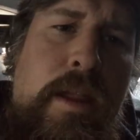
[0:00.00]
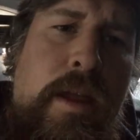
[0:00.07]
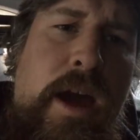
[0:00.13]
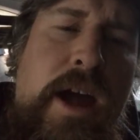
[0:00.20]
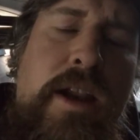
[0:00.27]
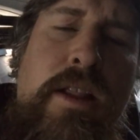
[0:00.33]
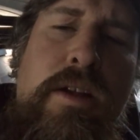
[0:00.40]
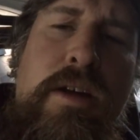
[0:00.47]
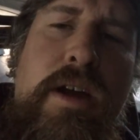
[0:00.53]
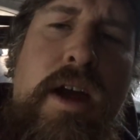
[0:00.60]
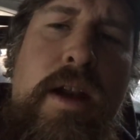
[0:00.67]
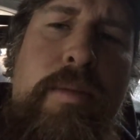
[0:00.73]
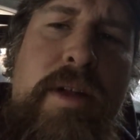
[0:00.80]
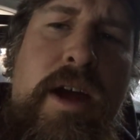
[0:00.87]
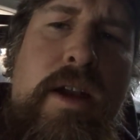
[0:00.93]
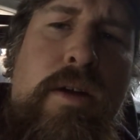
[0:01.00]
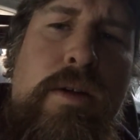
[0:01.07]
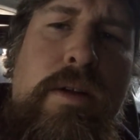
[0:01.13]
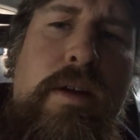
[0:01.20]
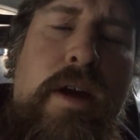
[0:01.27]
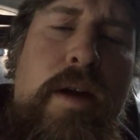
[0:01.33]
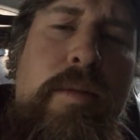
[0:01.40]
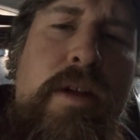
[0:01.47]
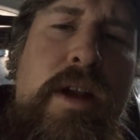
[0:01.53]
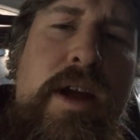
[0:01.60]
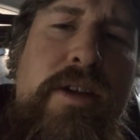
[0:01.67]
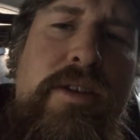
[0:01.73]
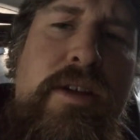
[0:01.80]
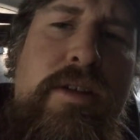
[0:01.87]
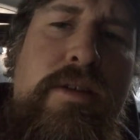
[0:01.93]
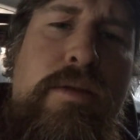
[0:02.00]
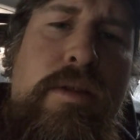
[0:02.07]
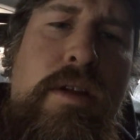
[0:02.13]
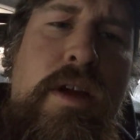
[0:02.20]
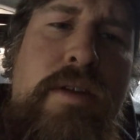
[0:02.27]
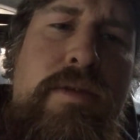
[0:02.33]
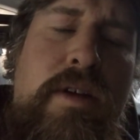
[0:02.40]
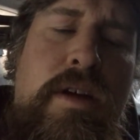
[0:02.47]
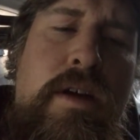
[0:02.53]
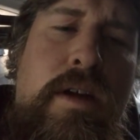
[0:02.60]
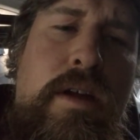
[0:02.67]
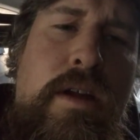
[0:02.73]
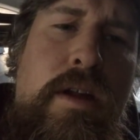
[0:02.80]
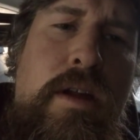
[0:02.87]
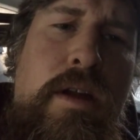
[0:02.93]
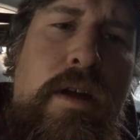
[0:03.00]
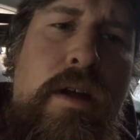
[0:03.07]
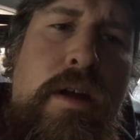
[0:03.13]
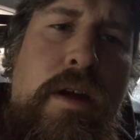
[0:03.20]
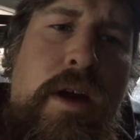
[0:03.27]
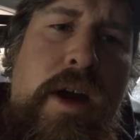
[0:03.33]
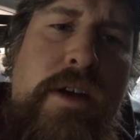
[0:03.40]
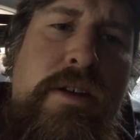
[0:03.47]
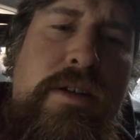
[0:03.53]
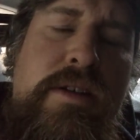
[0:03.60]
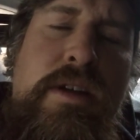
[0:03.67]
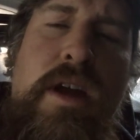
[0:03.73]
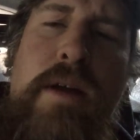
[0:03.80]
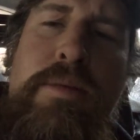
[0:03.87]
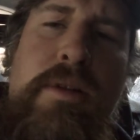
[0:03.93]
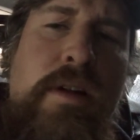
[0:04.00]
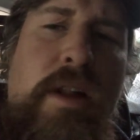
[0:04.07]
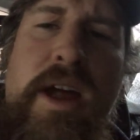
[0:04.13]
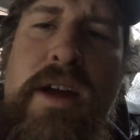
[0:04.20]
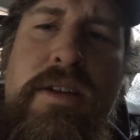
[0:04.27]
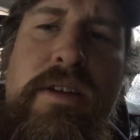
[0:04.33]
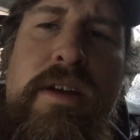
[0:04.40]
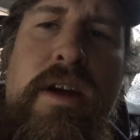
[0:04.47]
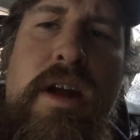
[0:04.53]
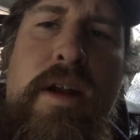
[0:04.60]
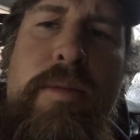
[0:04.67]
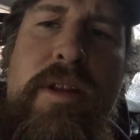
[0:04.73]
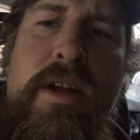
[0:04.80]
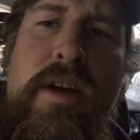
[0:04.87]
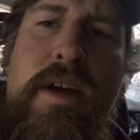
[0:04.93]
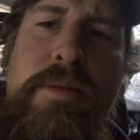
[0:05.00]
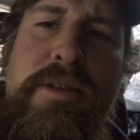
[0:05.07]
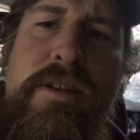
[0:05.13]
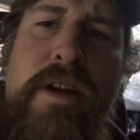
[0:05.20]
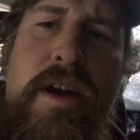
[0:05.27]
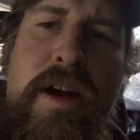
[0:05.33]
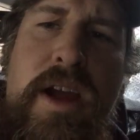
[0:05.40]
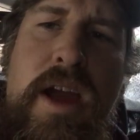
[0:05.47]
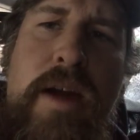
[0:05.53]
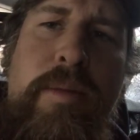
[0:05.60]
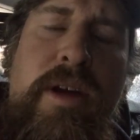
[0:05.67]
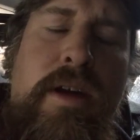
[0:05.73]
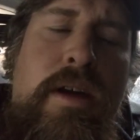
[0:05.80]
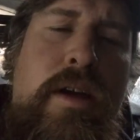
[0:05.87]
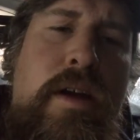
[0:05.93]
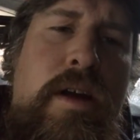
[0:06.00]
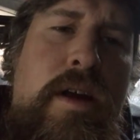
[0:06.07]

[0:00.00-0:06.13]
I didn't look at him that whole time. Then as I was leaving, I just kept glancing at him and they kept staring at me.